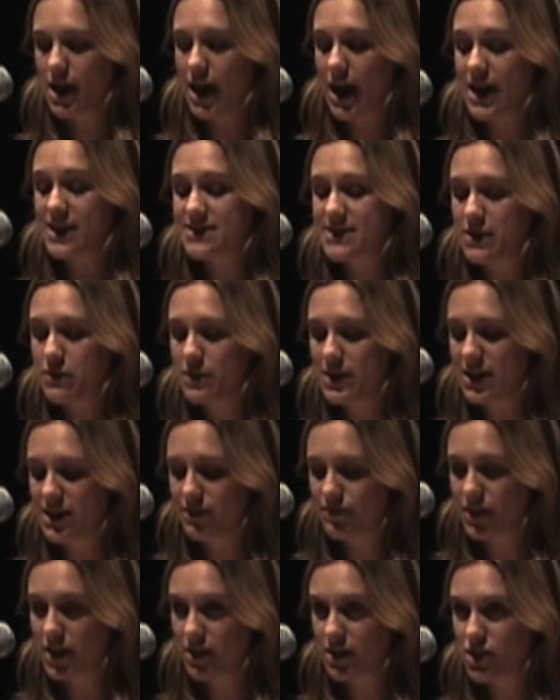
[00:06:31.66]
As they were
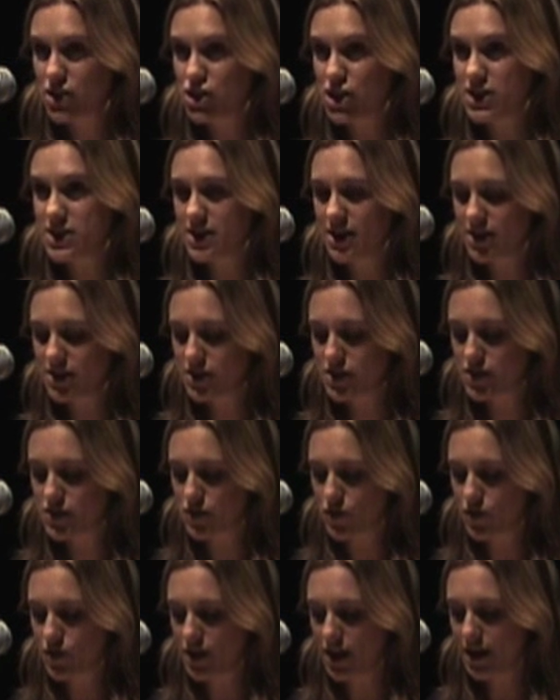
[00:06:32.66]
leaving, she turned to
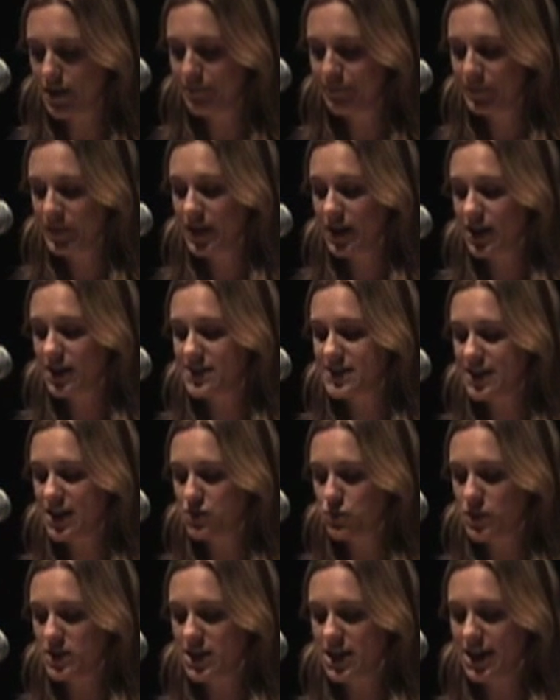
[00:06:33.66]
Sonia and
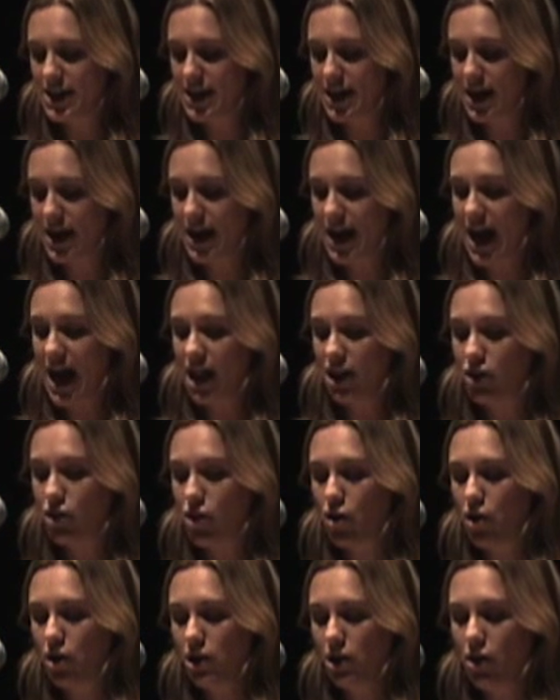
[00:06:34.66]
said with a leer,
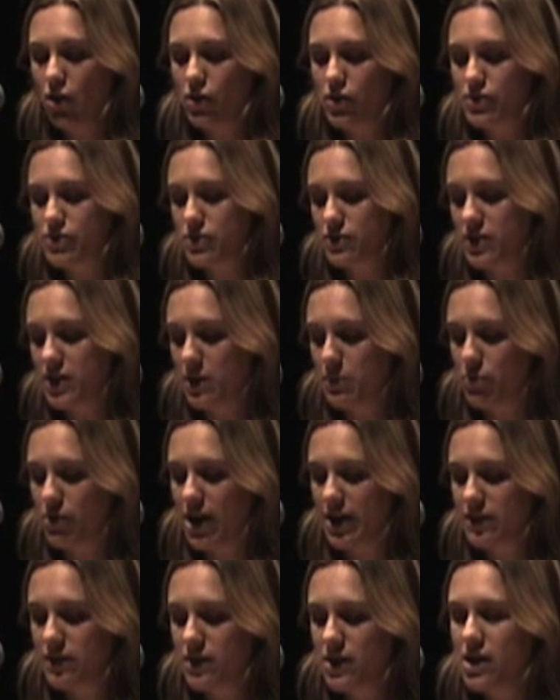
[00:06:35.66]
alcohol hot on her
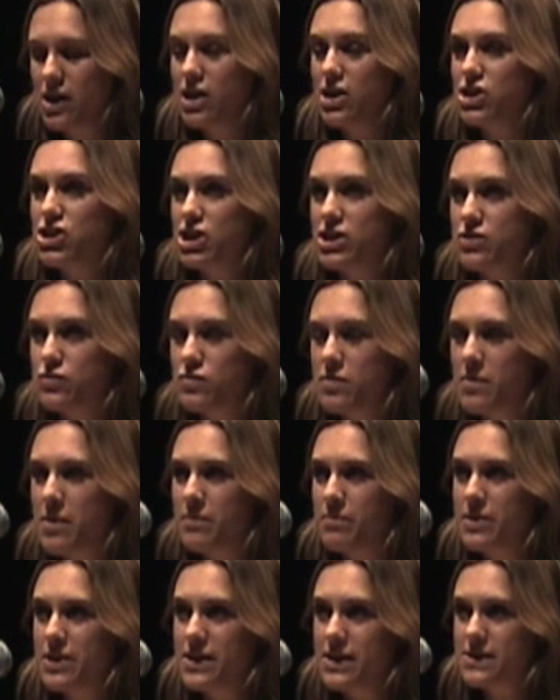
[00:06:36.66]
breath, "Just
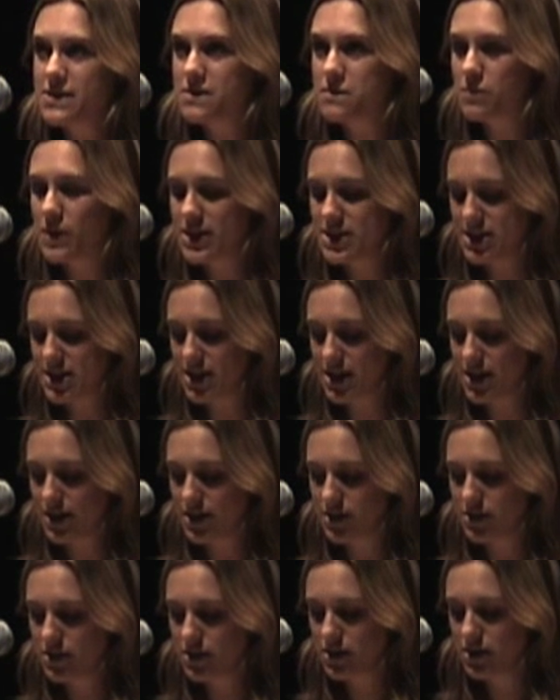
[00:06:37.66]
remember this, my dear.
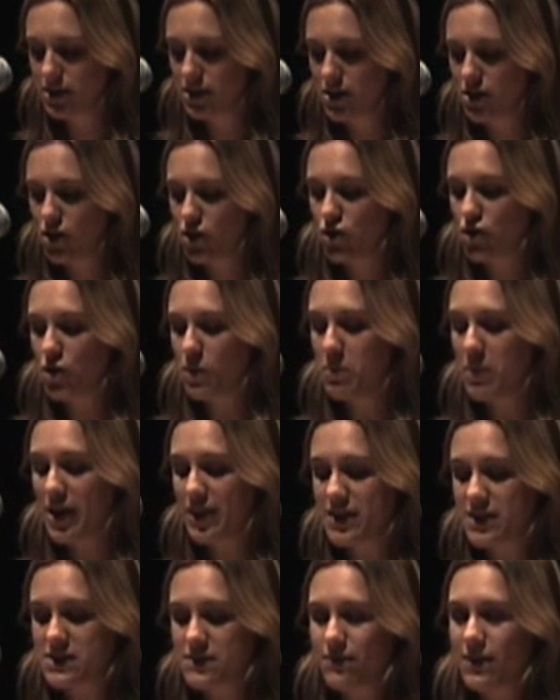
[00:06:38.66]
Your
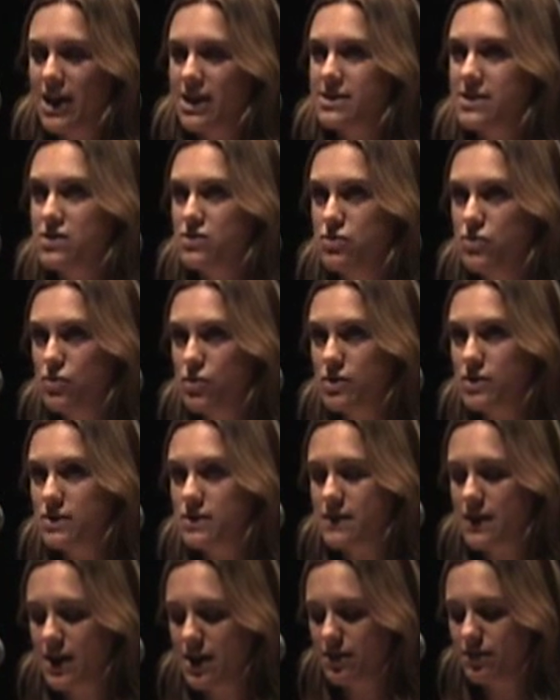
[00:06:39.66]
mother's flat is not
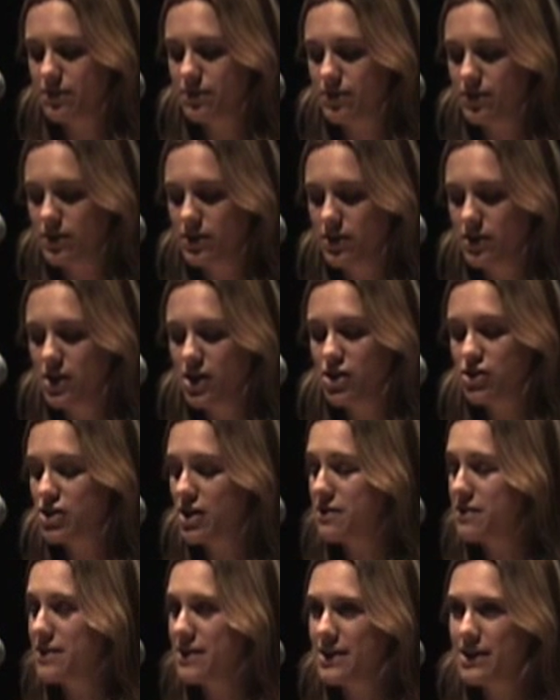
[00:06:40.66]
safe.
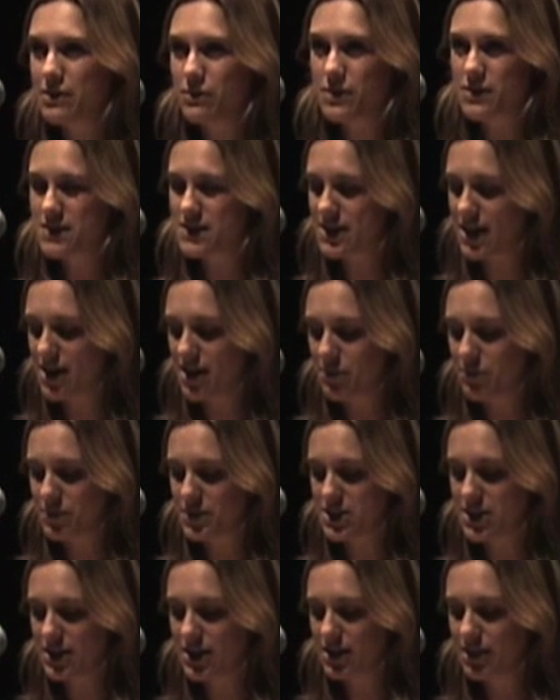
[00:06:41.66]
Don't think it will stay
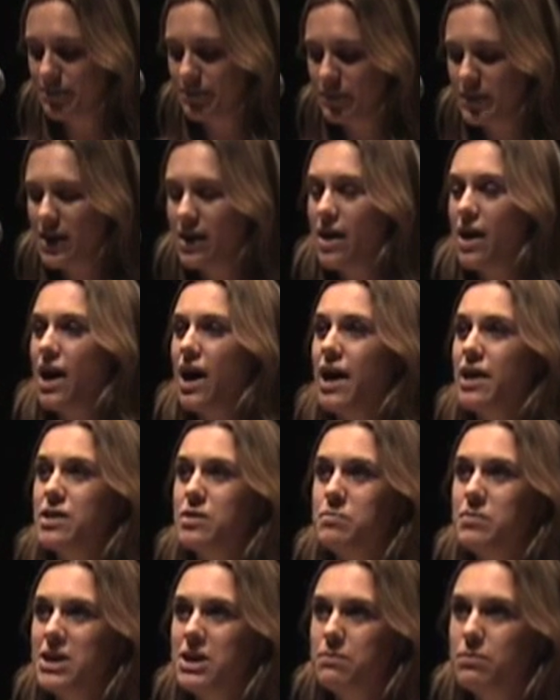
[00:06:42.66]
empty. Other
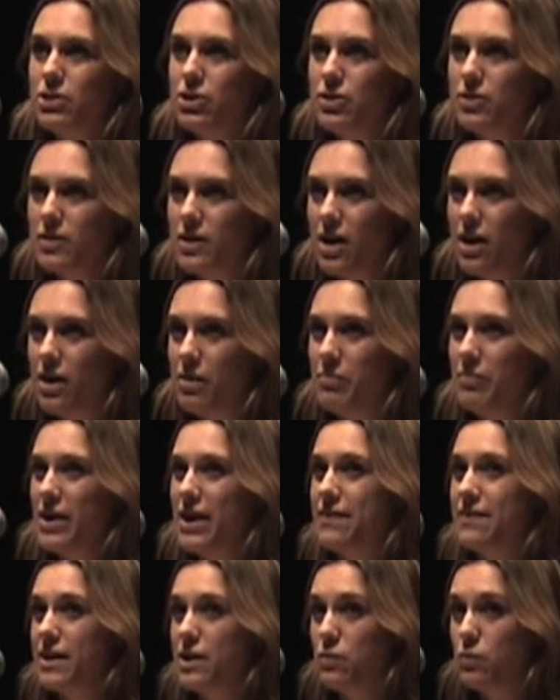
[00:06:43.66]
people who come,
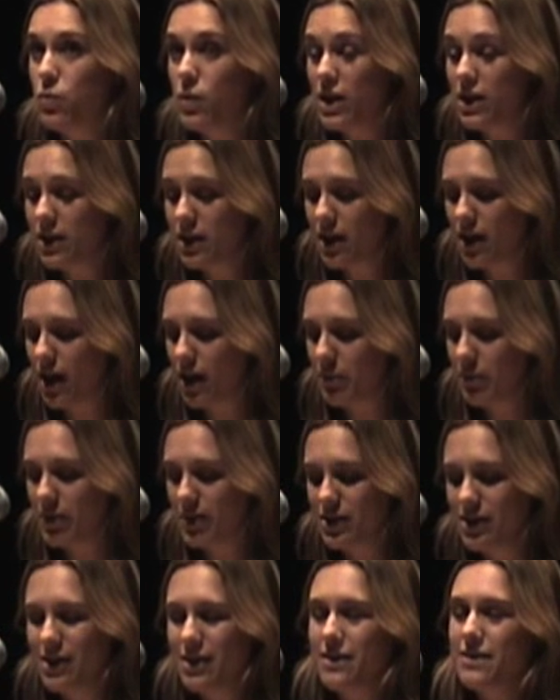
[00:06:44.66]
and they will come,
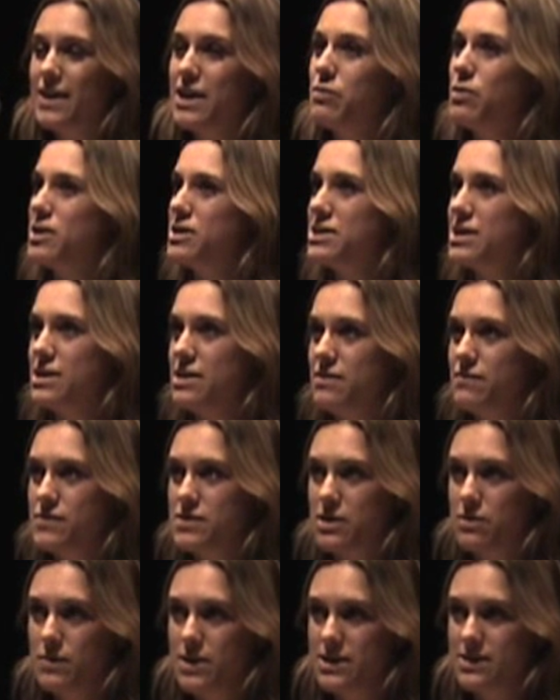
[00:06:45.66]
they won't leave
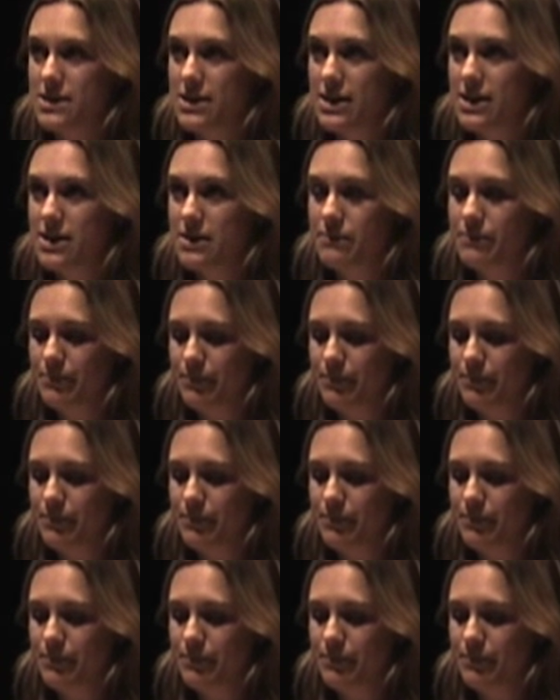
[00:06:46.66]
so easily."